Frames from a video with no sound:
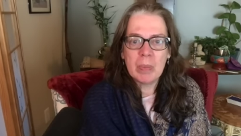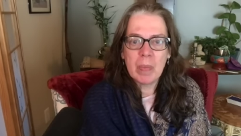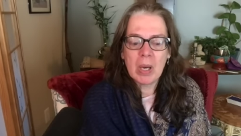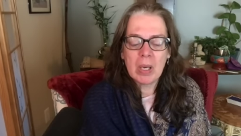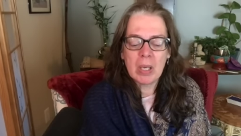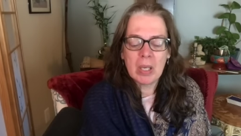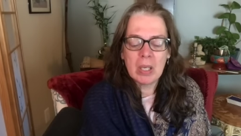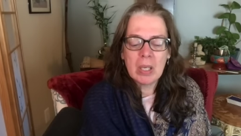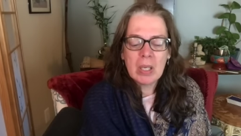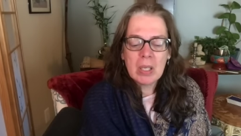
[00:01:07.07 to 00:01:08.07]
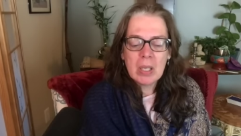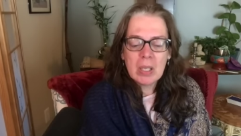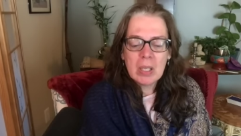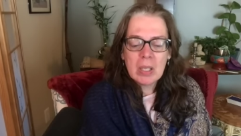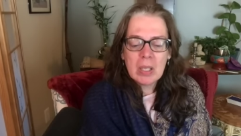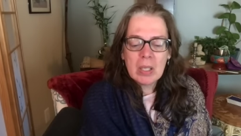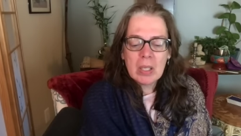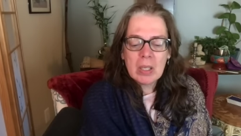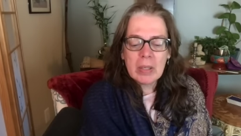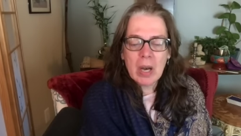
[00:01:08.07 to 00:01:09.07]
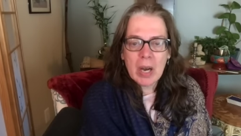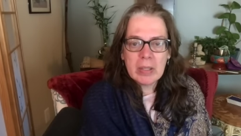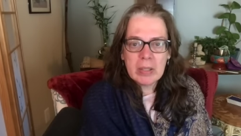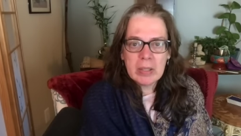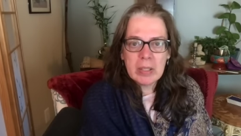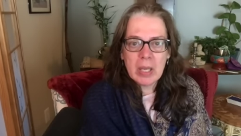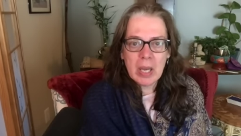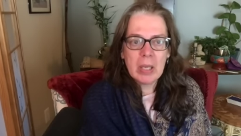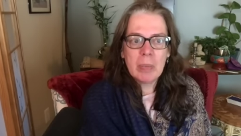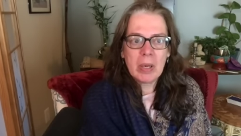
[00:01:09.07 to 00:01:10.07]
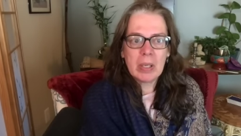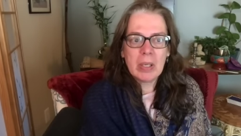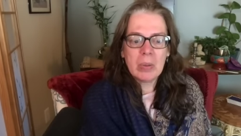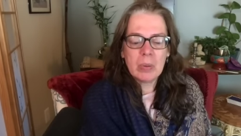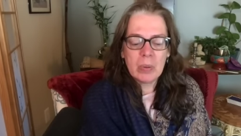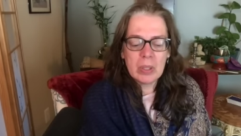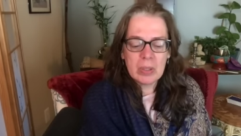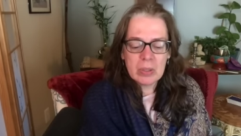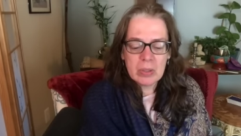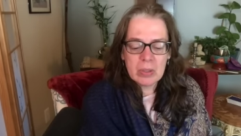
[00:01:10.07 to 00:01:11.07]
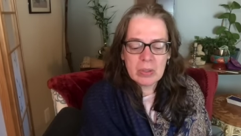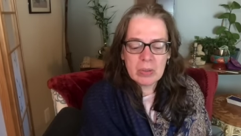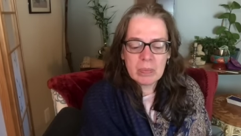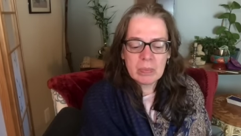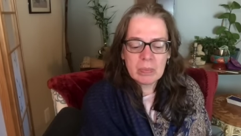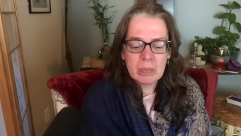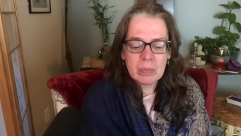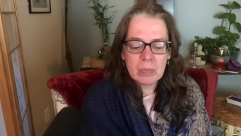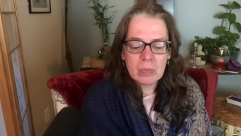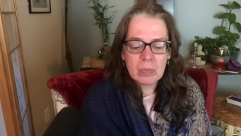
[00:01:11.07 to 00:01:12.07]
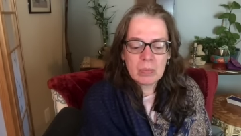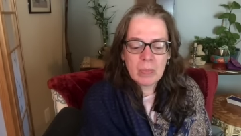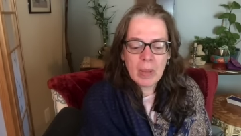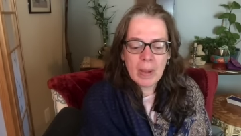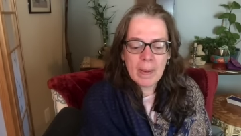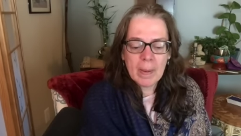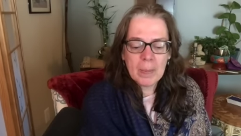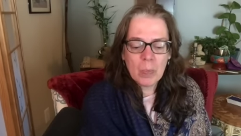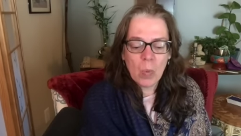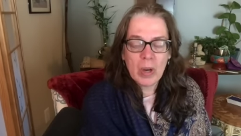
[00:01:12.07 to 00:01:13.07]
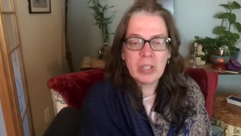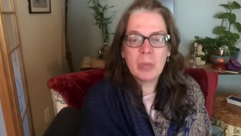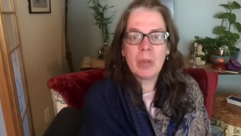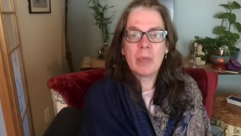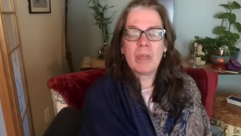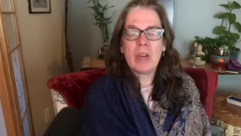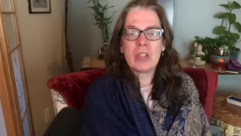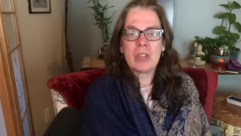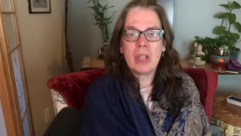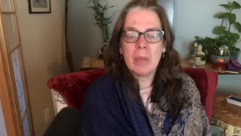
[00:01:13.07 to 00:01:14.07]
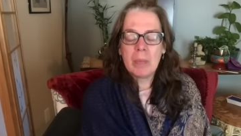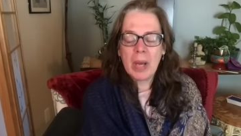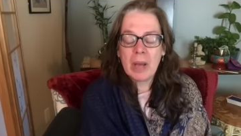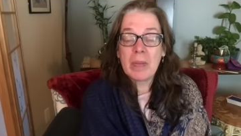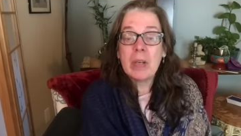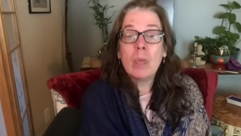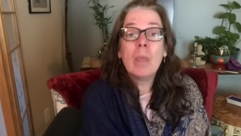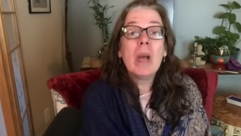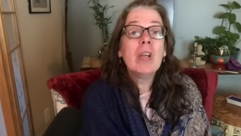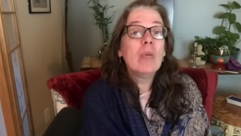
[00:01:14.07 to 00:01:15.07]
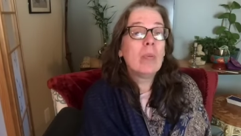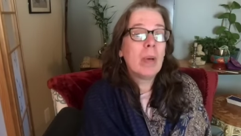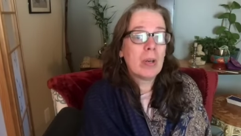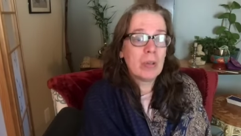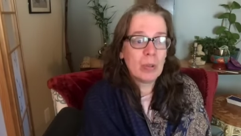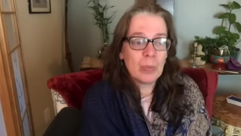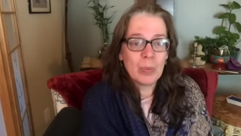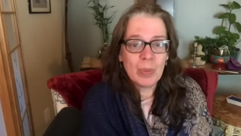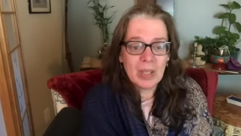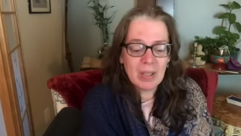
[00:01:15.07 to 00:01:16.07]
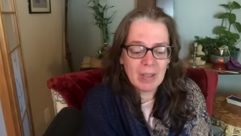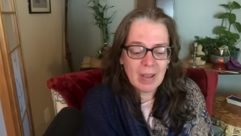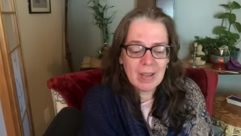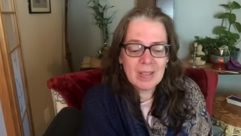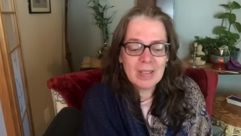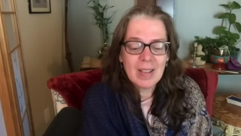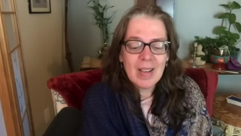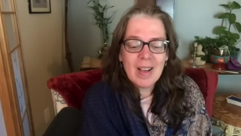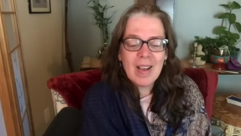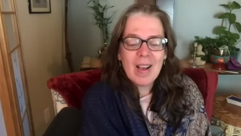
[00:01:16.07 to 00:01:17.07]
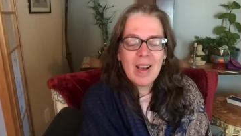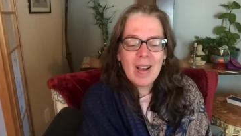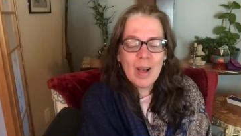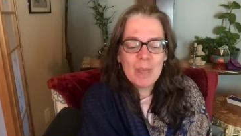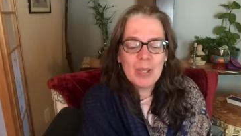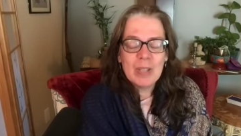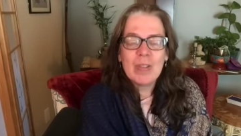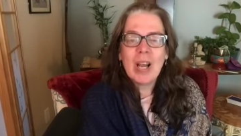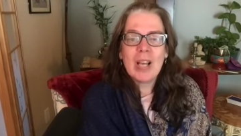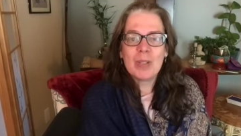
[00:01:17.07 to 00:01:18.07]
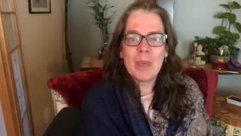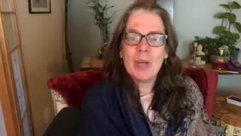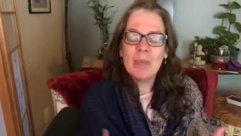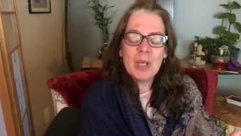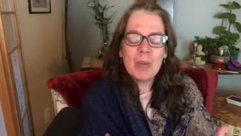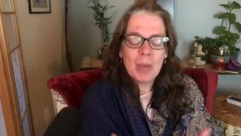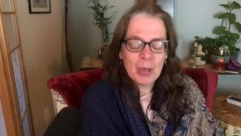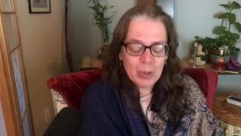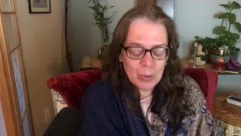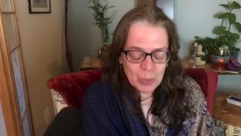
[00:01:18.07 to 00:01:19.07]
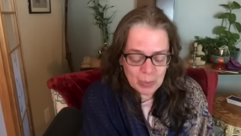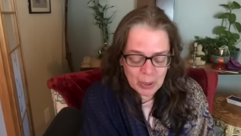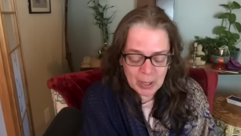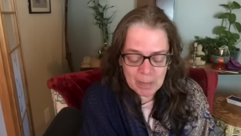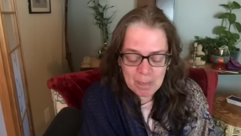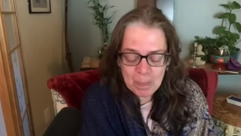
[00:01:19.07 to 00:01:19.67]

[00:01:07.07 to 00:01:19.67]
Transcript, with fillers: my guidance to anybody who is um, wanting to be a professional empath. And it will make you a better human being, as I believe it has made me a better human being.